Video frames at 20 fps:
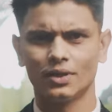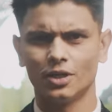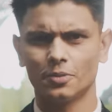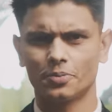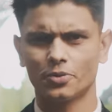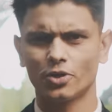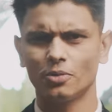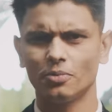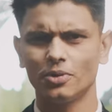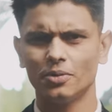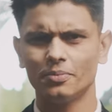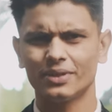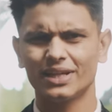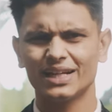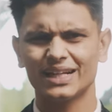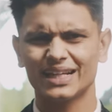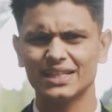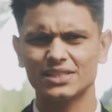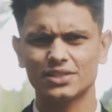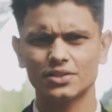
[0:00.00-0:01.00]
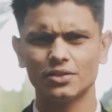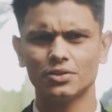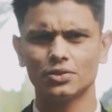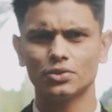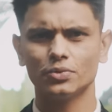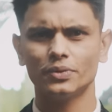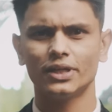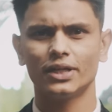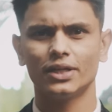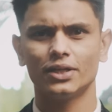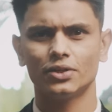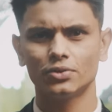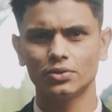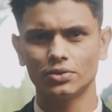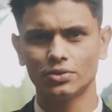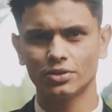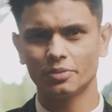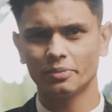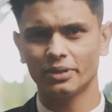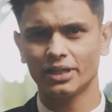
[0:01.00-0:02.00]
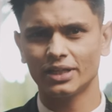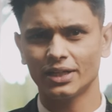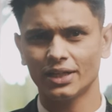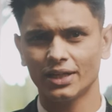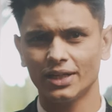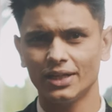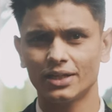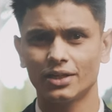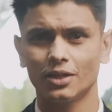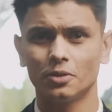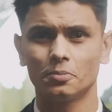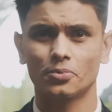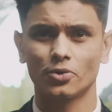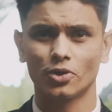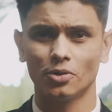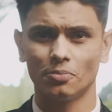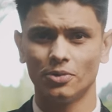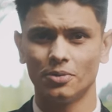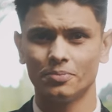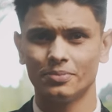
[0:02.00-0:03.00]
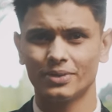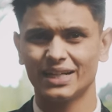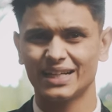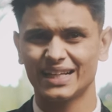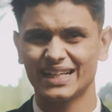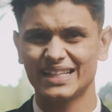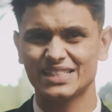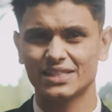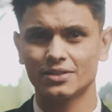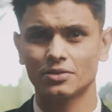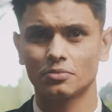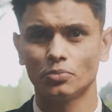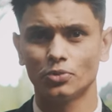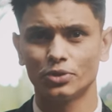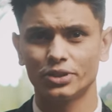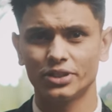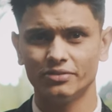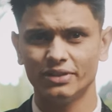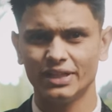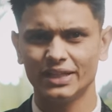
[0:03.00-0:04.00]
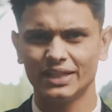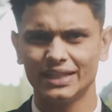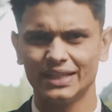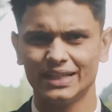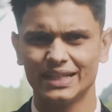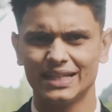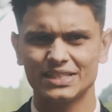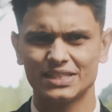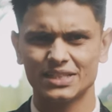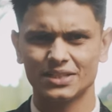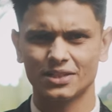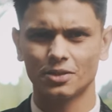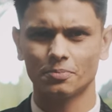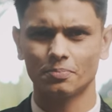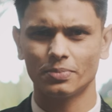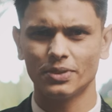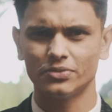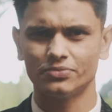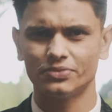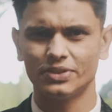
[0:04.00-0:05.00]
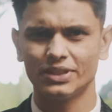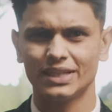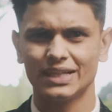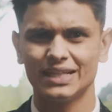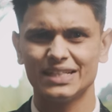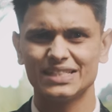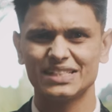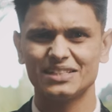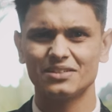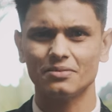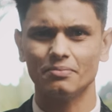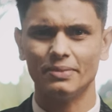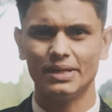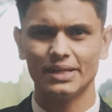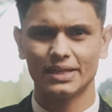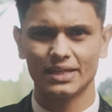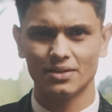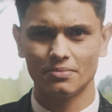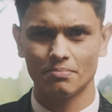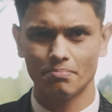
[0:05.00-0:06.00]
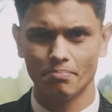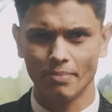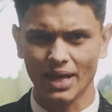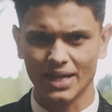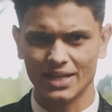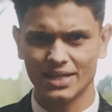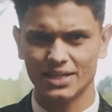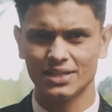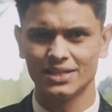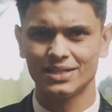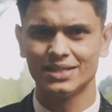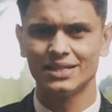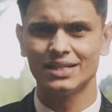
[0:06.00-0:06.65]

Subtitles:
A problem that is not doing any good to the mankind. A problem that isn't motivating, isn't uplifting, isn't making men